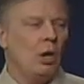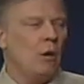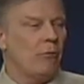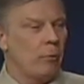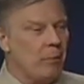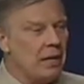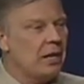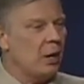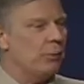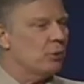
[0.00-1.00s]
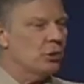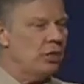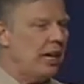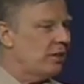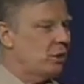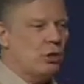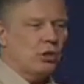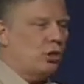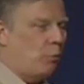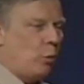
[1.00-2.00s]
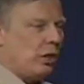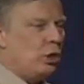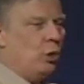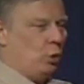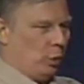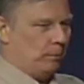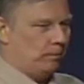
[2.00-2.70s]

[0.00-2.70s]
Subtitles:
For many couples, sex is just something we do.